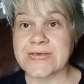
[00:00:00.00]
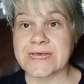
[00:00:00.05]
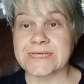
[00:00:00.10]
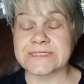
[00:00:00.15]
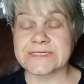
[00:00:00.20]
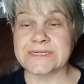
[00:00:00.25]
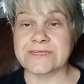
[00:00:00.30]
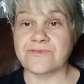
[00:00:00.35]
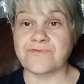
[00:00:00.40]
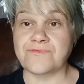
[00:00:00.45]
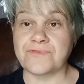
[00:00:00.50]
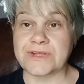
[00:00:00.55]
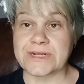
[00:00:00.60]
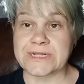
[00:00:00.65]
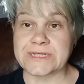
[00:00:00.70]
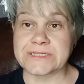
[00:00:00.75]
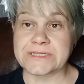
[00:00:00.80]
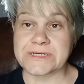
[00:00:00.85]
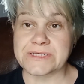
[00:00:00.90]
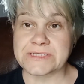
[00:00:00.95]
as this
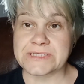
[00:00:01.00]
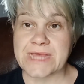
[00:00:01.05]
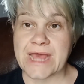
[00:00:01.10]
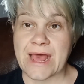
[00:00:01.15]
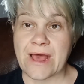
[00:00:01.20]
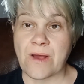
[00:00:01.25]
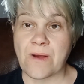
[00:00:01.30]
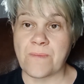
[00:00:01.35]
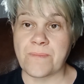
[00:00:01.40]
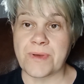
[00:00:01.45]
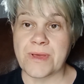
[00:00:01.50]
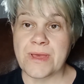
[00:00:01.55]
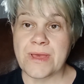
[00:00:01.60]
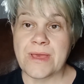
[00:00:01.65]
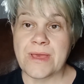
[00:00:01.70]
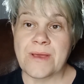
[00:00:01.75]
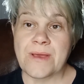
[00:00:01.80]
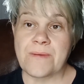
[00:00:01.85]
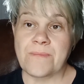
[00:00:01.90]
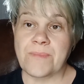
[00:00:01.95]
really does help
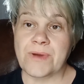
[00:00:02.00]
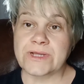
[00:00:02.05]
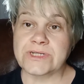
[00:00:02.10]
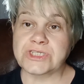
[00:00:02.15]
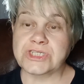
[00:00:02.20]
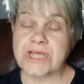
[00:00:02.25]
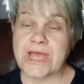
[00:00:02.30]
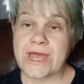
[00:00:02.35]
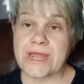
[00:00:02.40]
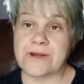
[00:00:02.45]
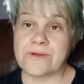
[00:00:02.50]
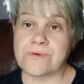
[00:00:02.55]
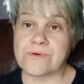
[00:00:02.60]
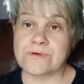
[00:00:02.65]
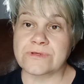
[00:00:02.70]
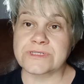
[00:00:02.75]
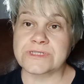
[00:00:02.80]
my channel.